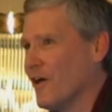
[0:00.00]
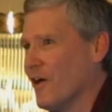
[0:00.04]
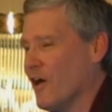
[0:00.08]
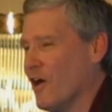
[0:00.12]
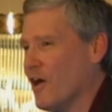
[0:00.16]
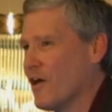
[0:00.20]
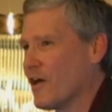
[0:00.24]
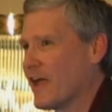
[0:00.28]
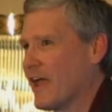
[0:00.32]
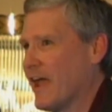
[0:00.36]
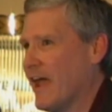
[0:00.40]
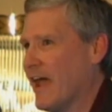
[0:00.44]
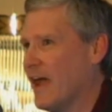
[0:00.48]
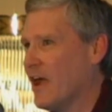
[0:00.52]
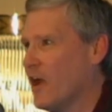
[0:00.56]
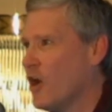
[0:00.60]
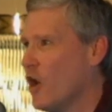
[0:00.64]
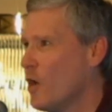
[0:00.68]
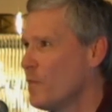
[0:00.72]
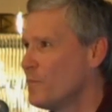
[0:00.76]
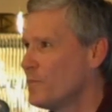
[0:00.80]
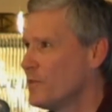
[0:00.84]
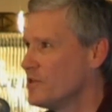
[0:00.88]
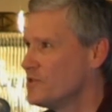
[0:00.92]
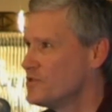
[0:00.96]
Okay, I
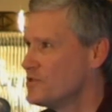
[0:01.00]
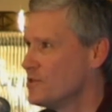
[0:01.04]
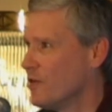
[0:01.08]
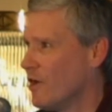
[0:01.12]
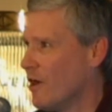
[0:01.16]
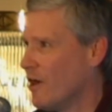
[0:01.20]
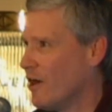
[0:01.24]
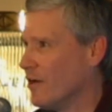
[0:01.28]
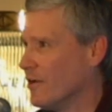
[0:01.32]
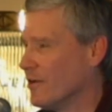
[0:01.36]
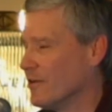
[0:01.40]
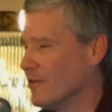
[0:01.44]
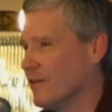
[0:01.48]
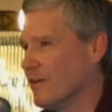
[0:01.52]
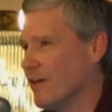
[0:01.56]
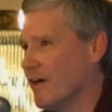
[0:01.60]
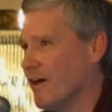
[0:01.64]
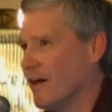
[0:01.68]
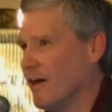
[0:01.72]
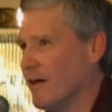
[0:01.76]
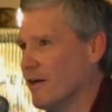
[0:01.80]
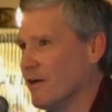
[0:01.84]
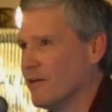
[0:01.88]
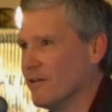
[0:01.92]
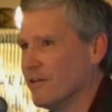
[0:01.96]
hope that you all
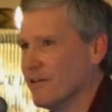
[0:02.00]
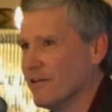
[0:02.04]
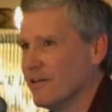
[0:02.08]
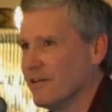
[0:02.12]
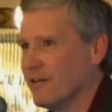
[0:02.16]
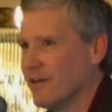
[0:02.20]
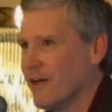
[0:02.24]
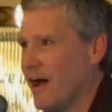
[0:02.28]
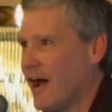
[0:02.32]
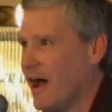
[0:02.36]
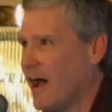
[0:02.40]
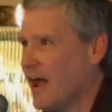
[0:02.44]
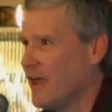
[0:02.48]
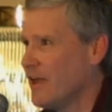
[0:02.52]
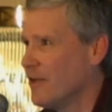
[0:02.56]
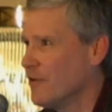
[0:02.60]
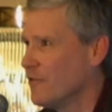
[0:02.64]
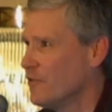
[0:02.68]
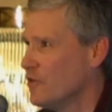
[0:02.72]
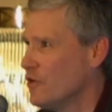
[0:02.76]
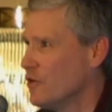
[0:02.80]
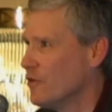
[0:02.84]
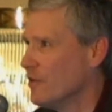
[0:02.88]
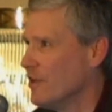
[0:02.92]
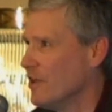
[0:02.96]
uh, eyed
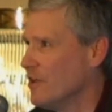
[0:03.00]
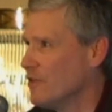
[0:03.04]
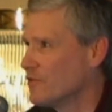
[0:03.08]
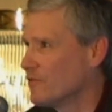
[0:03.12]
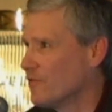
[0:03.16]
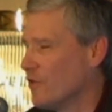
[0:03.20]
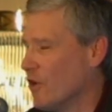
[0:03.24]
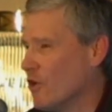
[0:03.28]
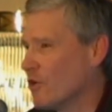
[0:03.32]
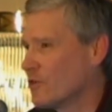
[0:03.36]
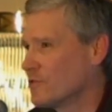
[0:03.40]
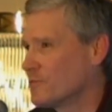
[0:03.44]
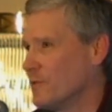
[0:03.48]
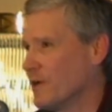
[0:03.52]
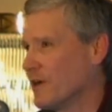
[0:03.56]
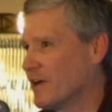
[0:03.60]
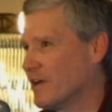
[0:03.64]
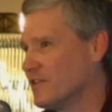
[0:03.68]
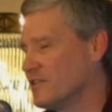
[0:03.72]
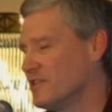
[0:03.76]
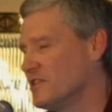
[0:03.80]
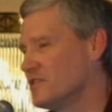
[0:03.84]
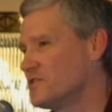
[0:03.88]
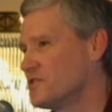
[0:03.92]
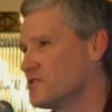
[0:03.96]
a few of these folks
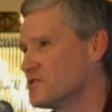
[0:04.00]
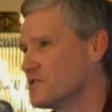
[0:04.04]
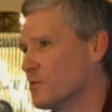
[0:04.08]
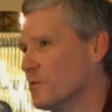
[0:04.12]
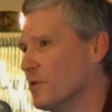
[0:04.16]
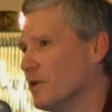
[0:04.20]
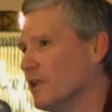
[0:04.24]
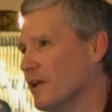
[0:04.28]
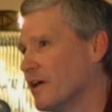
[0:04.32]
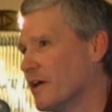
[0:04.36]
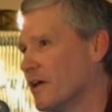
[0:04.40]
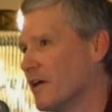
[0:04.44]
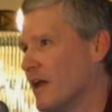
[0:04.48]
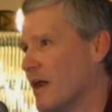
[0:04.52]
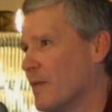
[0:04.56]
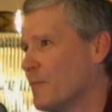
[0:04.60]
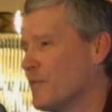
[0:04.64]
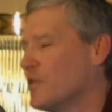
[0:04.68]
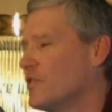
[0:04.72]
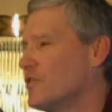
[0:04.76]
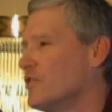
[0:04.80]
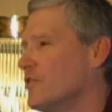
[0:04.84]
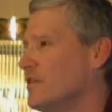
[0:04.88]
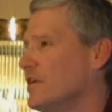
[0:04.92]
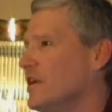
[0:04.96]
because this is a really good
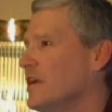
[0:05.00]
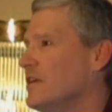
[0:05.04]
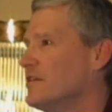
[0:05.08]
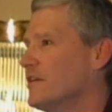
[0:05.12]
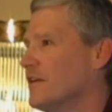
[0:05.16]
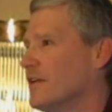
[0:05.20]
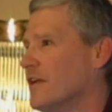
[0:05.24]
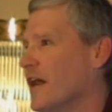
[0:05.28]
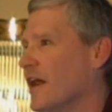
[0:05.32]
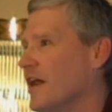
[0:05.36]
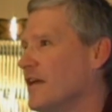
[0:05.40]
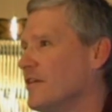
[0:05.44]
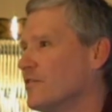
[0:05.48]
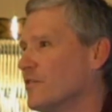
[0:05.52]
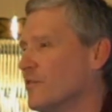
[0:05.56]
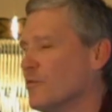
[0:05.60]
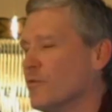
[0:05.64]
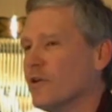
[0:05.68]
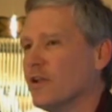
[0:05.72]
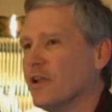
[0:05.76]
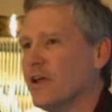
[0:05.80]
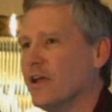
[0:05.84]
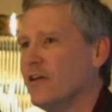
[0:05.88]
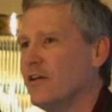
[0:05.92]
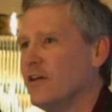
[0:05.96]
opportunity tonight to
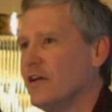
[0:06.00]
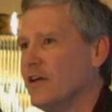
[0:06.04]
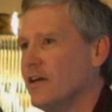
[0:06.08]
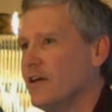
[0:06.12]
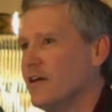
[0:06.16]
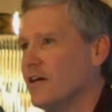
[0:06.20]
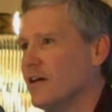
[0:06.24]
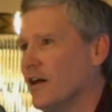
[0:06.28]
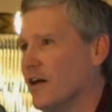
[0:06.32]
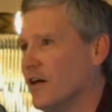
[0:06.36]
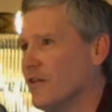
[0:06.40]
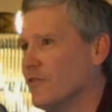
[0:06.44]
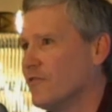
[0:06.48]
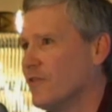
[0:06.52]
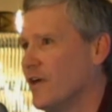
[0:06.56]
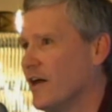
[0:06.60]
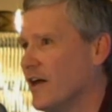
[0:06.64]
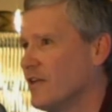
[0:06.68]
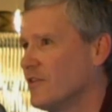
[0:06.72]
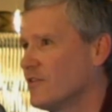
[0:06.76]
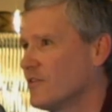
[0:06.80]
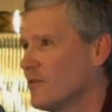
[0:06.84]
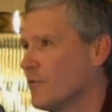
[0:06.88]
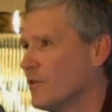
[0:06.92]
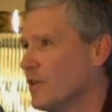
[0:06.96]
really uh,
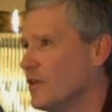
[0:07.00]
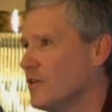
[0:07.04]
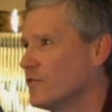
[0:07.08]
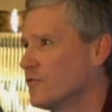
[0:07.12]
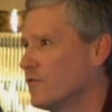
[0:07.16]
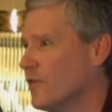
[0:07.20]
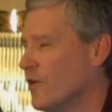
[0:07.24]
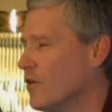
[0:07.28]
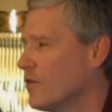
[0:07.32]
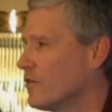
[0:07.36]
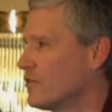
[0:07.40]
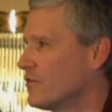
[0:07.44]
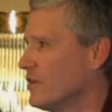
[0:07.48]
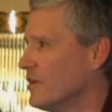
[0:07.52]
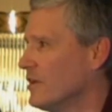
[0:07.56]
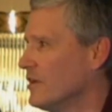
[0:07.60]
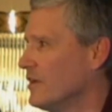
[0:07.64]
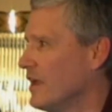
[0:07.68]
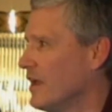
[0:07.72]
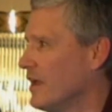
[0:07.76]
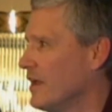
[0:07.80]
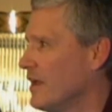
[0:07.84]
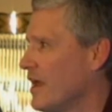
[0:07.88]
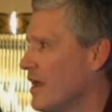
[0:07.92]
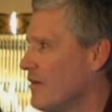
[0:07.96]
find some of these folks
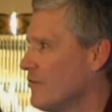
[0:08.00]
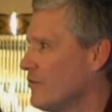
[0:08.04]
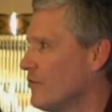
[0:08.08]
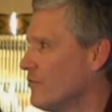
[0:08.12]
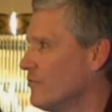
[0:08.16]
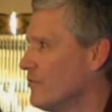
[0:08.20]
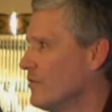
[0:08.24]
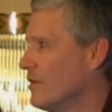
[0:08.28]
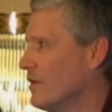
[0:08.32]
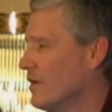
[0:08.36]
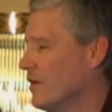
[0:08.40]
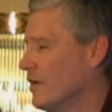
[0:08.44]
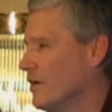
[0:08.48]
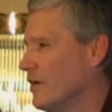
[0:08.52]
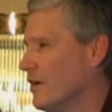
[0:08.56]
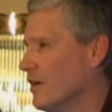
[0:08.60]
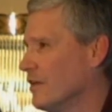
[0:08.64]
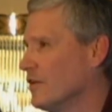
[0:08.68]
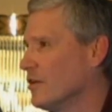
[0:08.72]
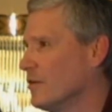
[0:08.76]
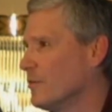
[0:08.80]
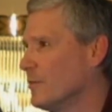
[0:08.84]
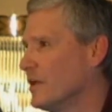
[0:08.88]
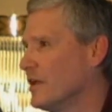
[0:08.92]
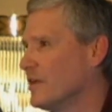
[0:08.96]
and, and have a, uh,
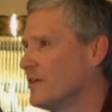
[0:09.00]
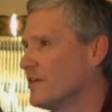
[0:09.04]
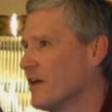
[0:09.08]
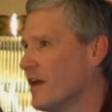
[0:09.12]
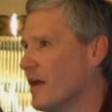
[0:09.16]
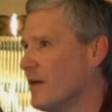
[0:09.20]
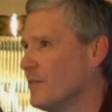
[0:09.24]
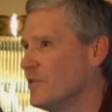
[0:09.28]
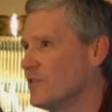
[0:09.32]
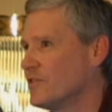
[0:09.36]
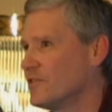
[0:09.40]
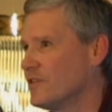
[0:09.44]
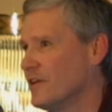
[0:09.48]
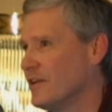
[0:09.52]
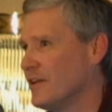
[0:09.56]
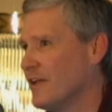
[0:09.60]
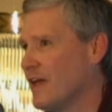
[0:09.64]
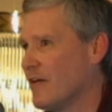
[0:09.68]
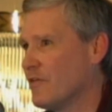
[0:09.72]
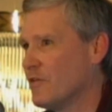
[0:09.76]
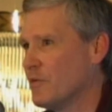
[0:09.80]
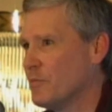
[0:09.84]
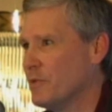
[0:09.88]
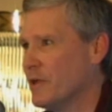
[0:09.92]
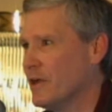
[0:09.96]
a, little bit of time to sit and
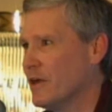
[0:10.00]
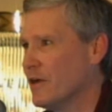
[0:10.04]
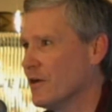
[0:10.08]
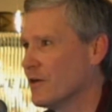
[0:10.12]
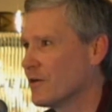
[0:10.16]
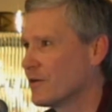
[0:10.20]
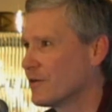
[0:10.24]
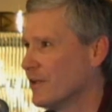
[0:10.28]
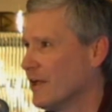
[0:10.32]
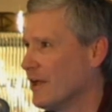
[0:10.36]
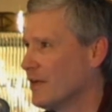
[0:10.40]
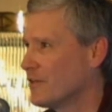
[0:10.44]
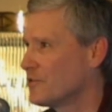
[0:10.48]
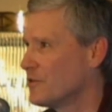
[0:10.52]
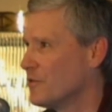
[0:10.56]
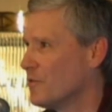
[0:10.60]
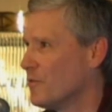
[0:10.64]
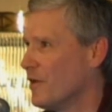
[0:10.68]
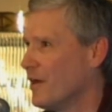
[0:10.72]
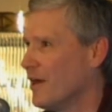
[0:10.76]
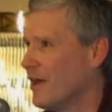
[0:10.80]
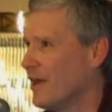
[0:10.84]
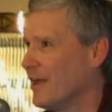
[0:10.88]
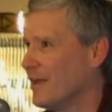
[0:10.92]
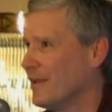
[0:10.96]
have a beer, a glass of
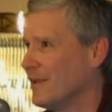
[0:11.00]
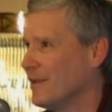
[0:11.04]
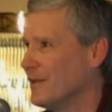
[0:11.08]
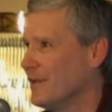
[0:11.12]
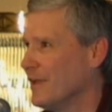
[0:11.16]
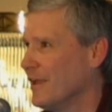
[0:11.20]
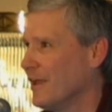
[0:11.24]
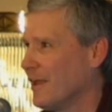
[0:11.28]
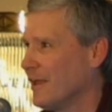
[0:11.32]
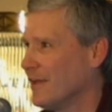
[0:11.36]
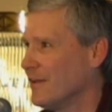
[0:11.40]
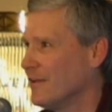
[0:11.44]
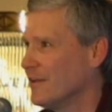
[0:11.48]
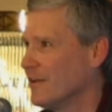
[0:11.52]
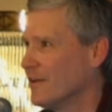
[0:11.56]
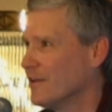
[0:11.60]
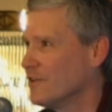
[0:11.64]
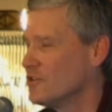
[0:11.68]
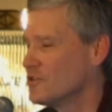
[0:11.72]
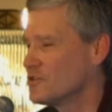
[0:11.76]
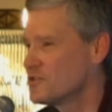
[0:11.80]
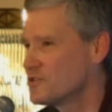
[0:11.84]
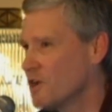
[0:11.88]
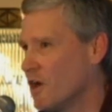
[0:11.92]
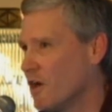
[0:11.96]
wine, and, and uh,
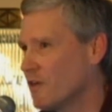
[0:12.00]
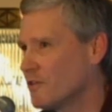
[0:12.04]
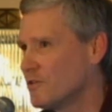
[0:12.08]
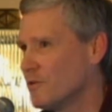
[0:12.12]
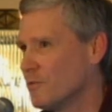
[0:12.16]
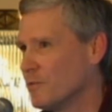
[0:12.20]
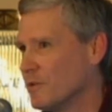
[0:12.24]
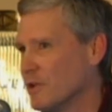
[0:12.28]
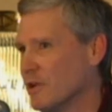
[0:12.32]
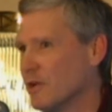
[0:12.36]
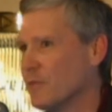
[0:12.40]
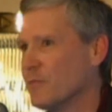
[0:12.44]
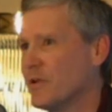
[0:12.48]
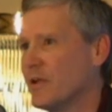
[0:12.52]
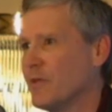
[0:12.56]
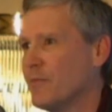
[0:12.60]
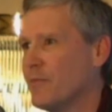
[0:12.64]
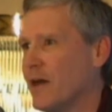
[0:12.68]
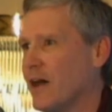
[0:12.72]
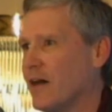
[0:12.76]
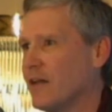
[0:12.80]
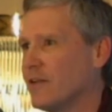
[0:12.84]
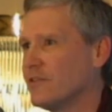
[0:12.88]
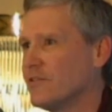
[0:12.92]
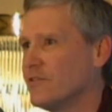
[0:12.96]
just talk to them a little bit
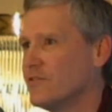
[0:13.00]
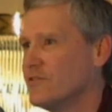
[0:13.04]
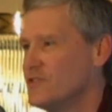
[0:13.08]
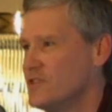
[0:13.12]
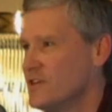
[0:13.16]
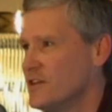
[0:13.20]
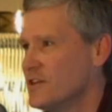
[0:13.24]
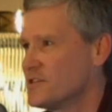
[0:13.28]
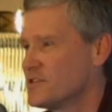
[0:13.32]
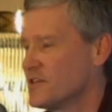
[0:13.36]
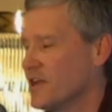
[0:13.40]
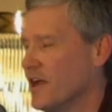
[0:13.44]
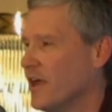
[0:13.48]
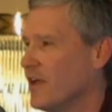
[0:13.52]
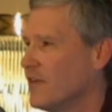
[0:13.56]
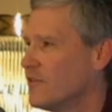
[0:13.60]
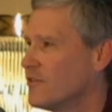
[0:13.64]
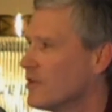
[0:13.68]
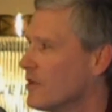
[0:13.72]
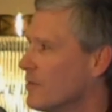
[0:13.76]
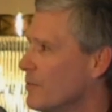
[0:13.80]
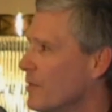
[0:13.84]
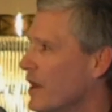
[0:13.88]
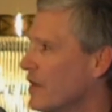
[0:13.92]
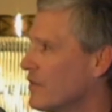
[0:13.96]
about
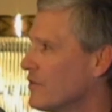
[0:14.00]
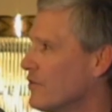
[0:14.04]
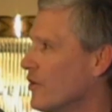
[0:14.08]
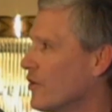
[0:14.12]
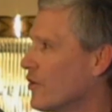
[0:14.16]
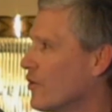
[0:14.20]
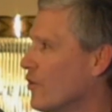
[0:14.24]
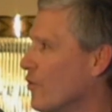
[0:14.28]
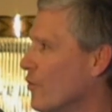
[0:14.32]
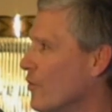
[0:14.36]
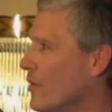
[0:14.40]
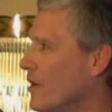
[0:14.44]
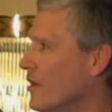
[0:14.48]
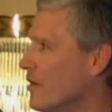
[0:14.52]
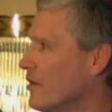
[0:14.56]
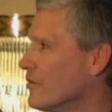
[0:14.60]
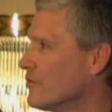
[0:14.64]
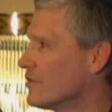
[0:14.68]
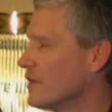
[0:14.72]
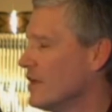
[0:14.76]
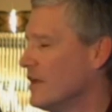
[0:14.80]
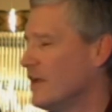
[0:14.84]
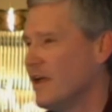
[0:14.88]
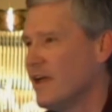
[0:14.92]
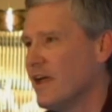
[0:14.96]
geoscience and about their
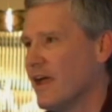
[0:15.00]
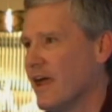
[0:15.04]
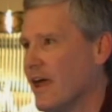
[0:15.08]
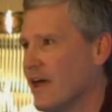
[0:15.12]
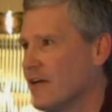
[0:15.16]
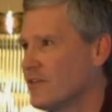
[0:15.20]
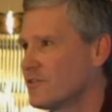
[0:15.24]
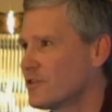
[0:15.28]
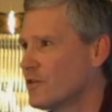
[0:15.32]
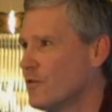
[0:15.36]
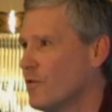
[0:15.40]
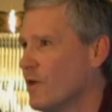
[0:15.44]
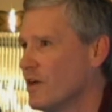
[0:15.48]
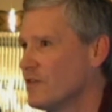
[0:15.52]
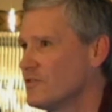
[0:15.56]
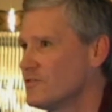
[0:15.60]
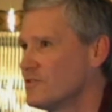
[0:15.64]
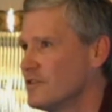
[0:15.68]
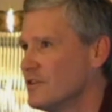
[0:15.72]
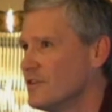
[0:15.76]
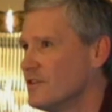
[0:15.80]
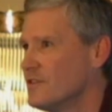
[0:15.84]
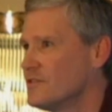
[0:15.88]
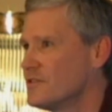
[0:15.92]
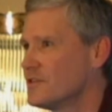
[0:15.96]
careers. Ask
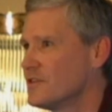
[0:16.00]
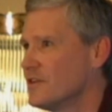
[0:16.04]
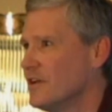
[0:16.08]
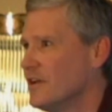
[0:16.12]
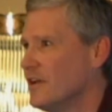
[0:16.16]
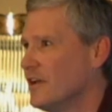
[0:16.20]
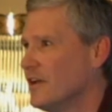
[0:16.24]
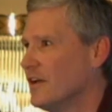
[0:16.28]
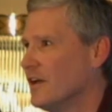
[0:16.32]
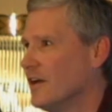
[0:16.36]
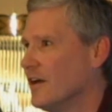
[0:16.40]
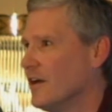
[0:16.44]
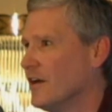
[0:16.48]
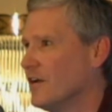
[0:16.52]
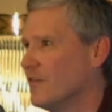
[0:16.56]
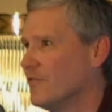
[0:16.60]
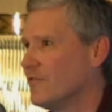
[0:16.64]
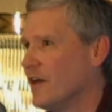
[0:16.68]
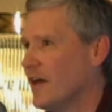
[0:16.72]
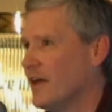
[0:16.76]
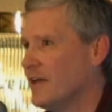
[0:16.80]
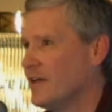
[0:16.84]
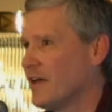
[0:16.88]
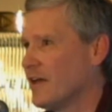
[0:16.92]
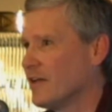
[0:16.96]
questions, uh,
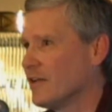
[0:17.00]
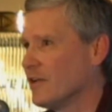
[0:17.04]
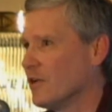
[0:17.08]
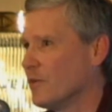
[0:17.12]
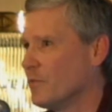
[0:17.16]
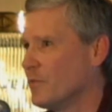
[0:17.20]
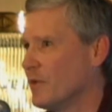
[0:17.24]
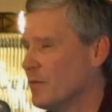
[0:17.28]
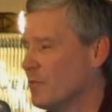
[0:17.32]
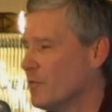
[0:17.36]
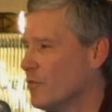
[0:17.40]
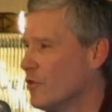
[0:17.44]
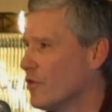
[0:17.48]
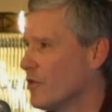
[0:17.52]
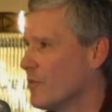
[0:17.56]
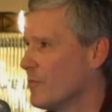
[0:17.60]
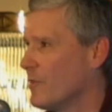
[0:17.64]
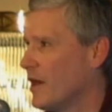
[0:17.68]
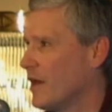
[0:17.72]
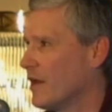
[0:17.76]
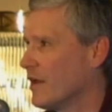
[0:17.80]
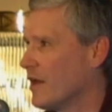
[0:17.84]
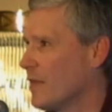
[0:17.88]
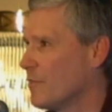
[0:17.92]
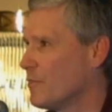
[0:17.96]
find out a little bit more
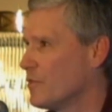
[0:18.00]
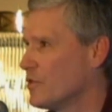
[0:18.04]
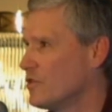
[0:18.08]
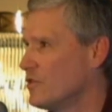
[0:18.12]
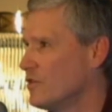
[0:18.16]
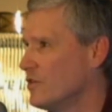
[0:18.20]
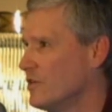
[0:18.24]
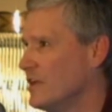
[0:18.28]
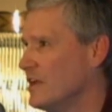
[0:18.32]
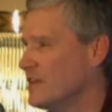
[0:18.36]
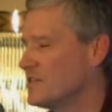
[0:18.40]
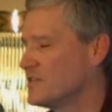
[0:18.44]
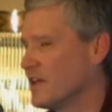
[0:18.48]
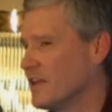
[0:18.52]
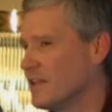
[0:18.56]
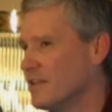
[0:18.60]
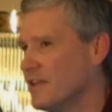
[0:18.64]
about opportunities.